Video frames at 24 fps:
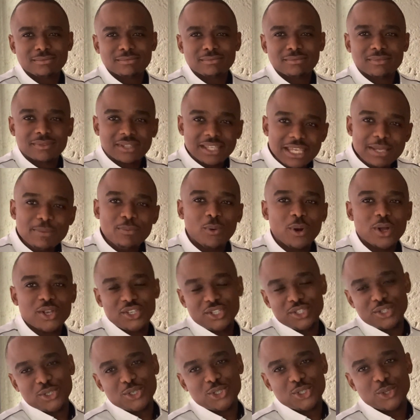keep watching
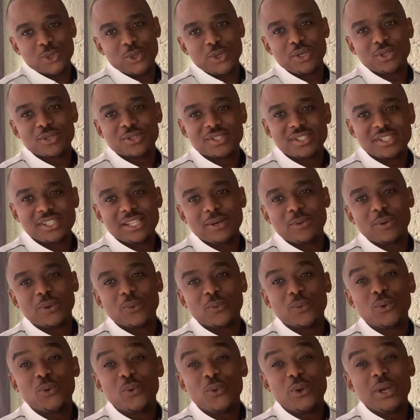the show and you'll see that what we're
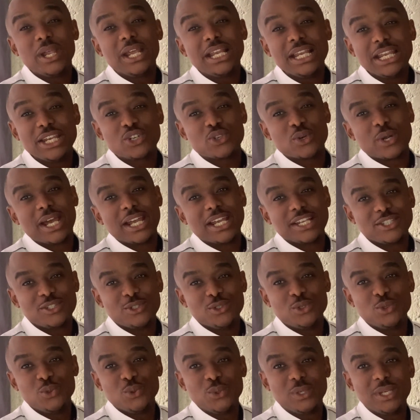really trying to
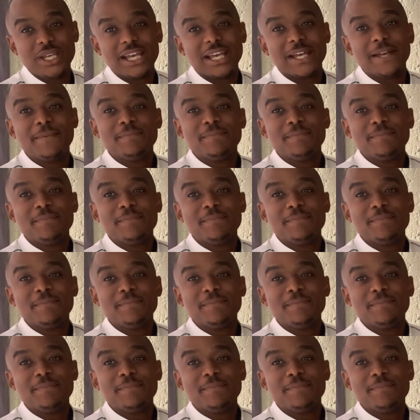do here